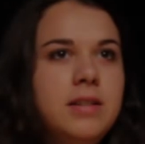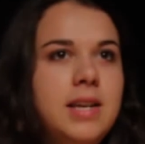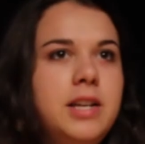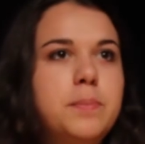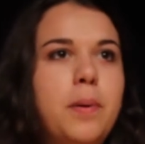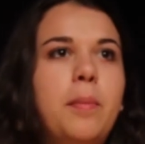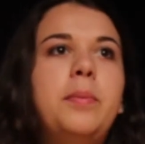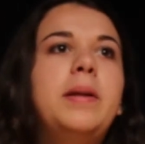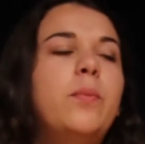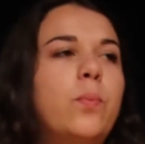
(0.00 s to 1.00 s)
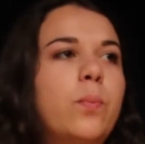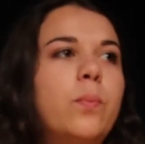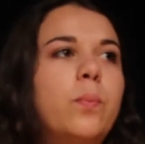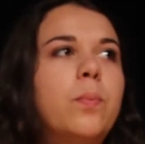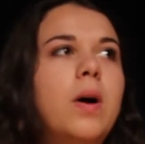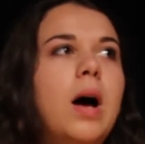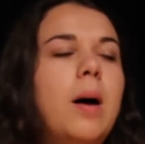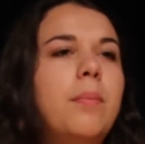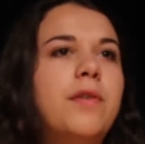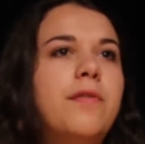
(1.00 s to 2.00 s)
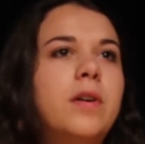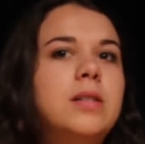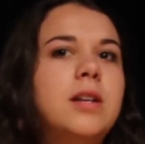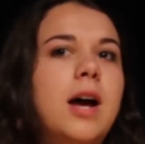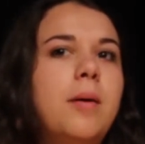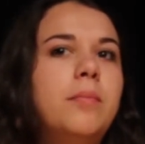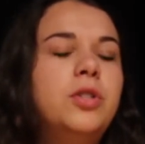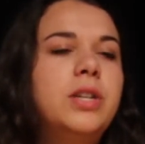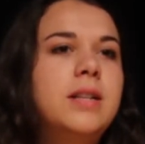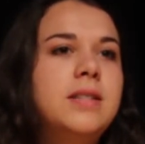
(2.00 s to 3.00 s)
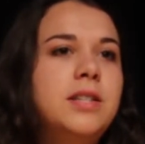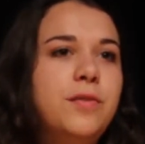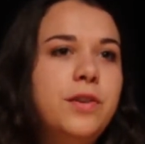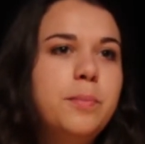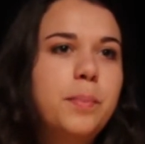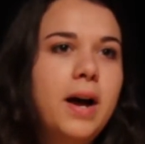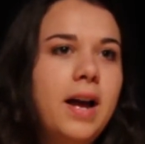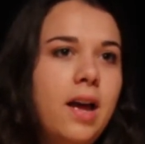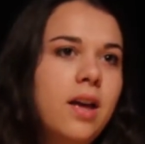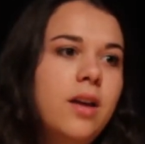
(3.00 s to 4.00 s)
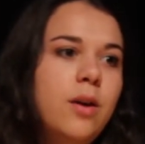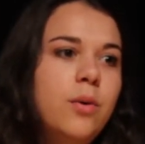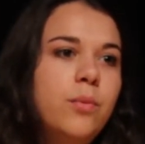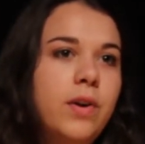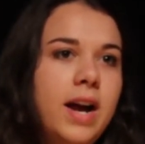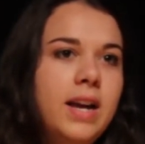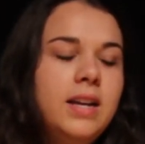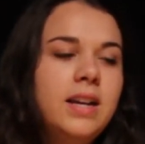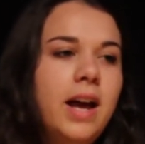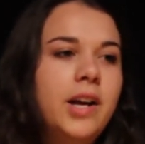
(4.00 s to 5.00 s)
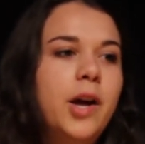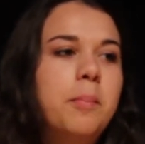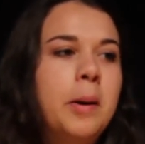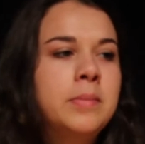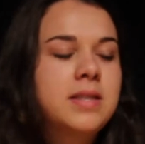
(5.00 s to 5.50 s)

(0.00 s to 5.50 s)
scene is probably um, the first time she gets interviewed by Ray and her mum's